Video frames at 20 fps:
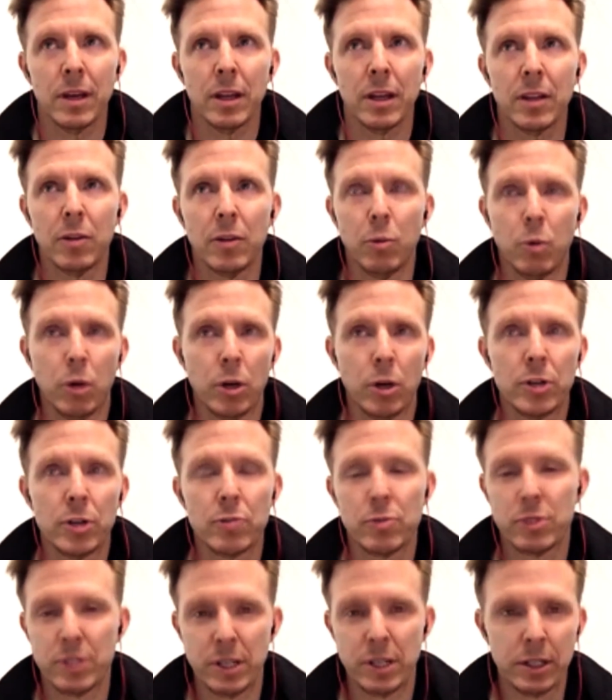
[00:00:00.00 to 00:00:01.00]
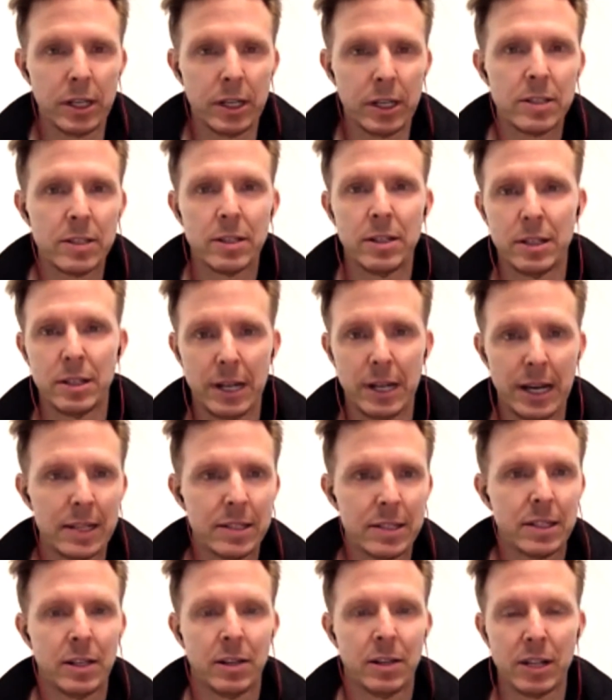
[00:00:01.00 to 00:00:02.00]
The words resilience and
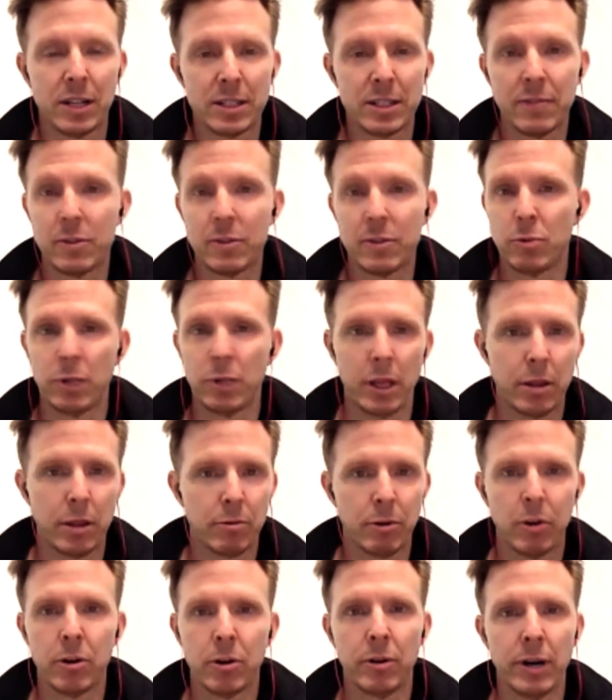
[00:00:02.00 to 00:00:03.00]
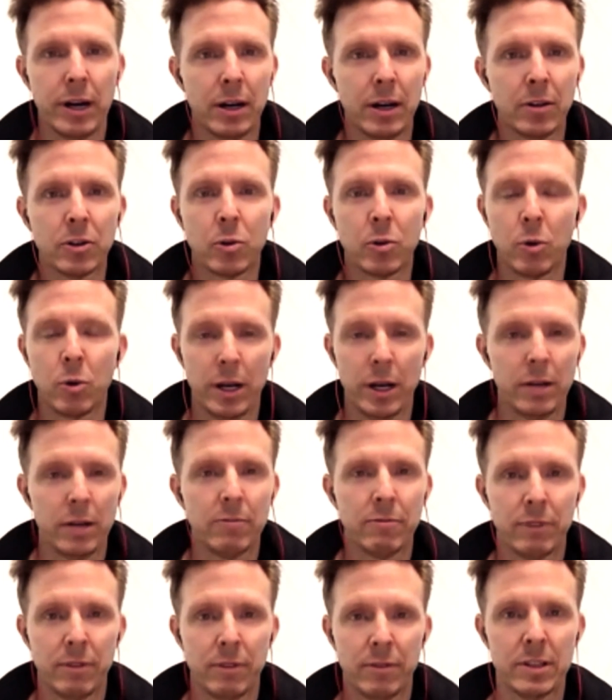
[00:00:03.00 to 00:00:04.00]
tenacity and all that stuff is really thrown around quite
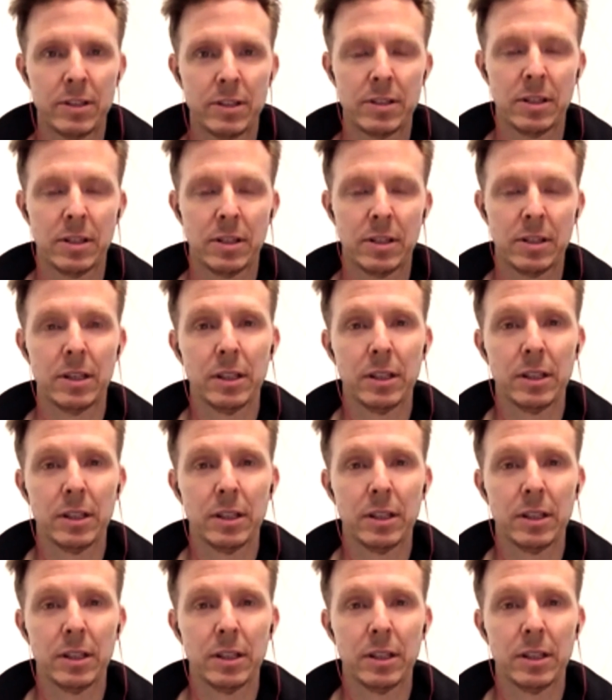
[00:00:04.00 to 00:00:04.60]
frivolously,